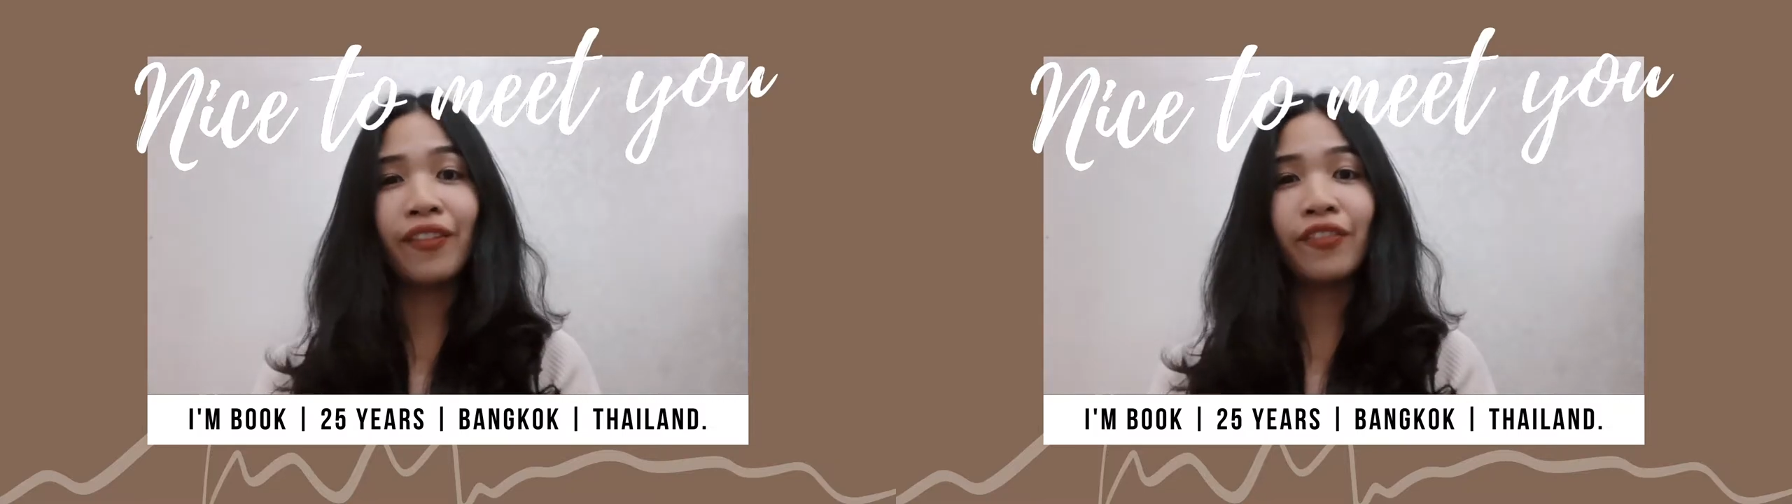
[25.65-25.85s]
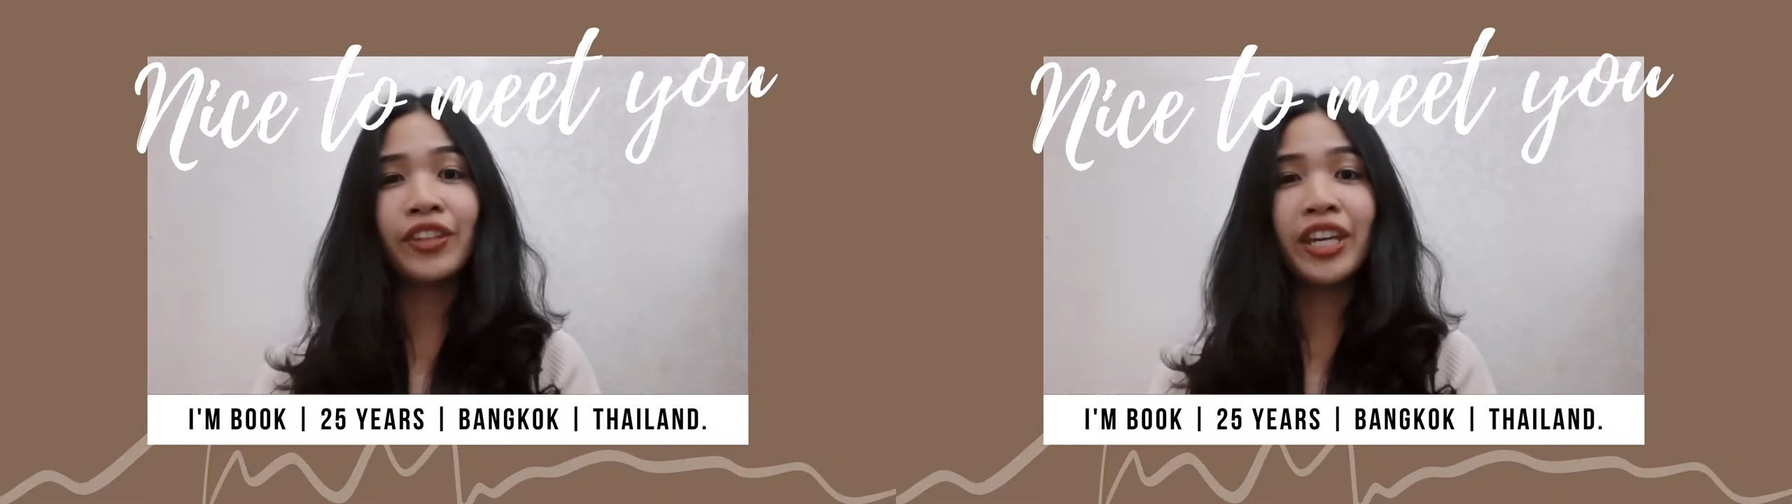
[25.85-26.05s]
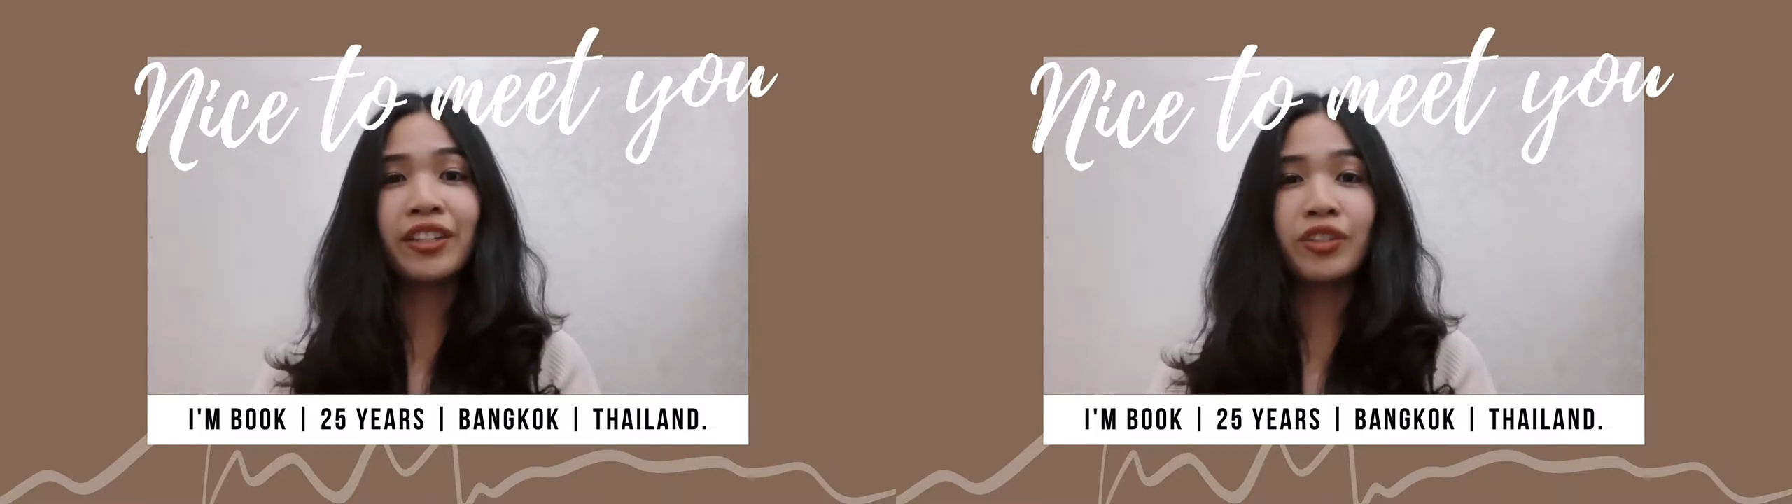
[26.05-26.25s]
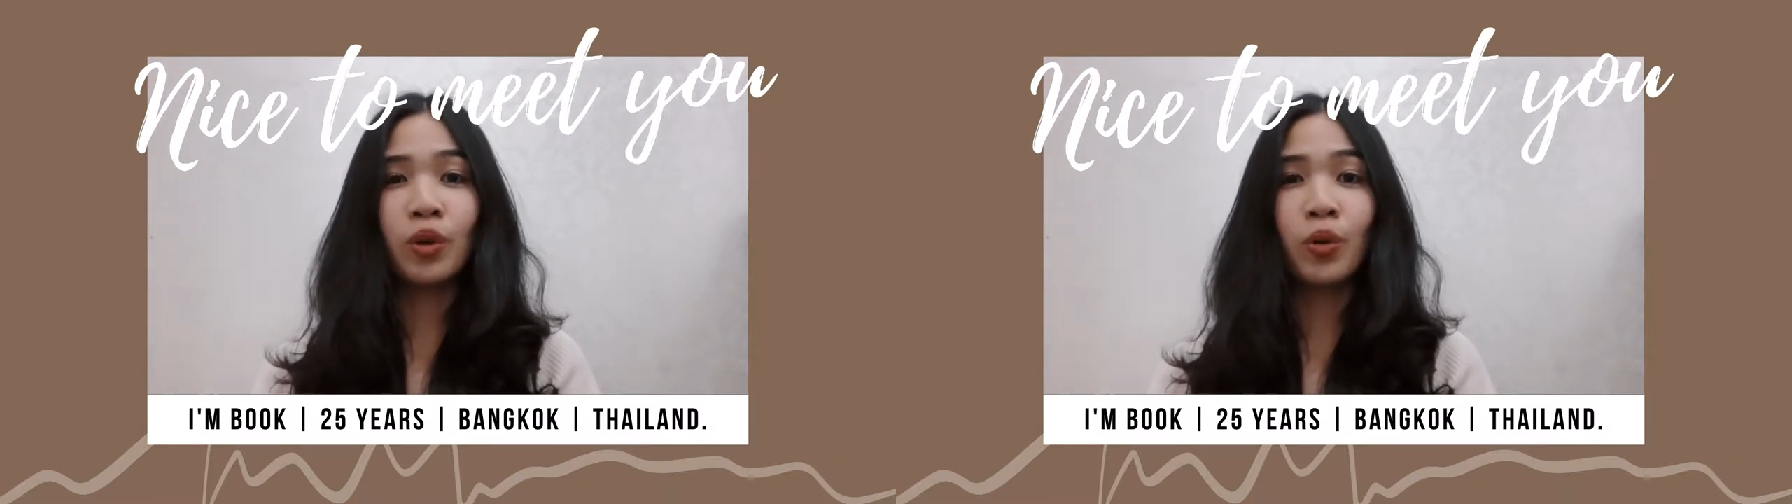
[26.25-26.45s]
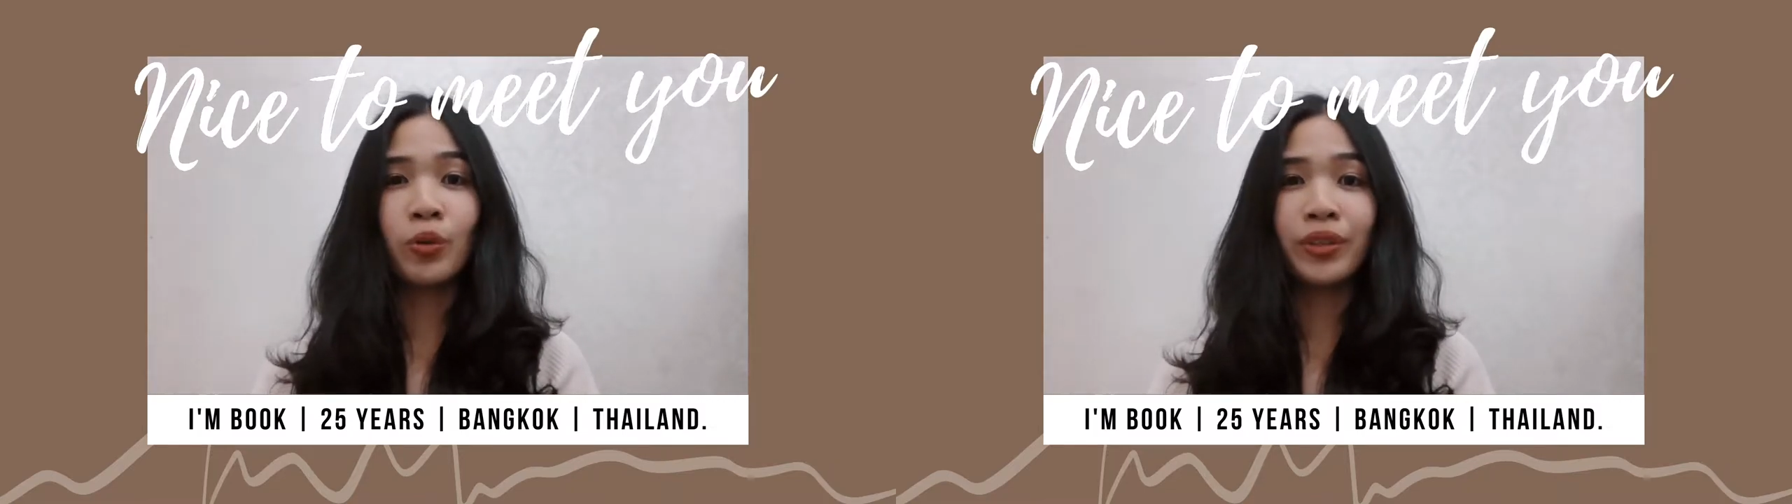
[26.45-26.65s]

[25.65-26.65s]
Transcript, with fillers: years old